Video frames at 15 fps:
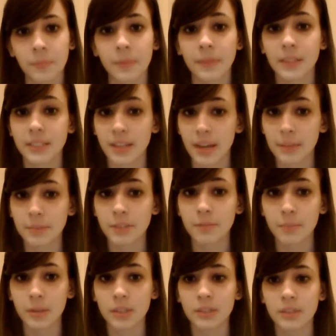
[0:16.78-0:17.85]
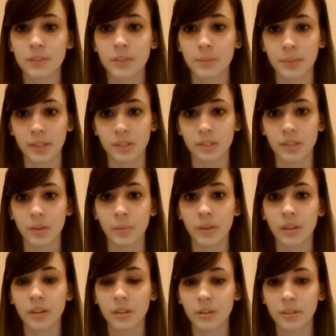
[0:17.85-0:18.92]
The types of parts of speech that we
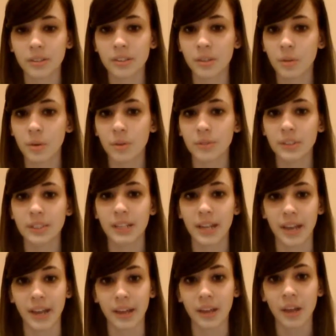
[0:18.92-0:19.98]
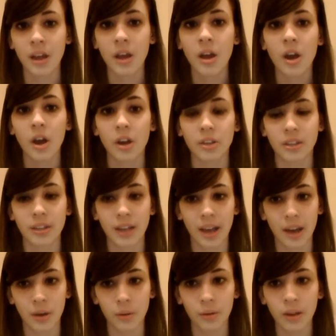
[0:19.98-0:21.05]
are going to go over today are the
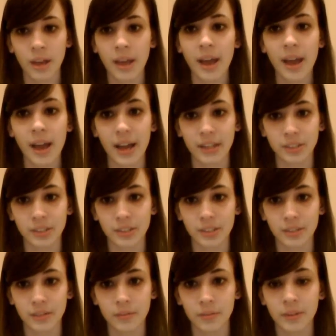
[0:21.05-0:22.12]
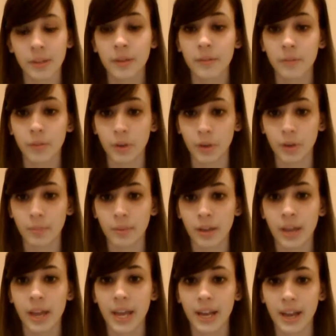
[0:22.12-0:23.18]
noun, adjective, verb,
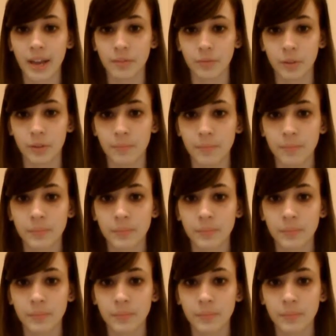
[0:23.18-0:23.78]
and adverb.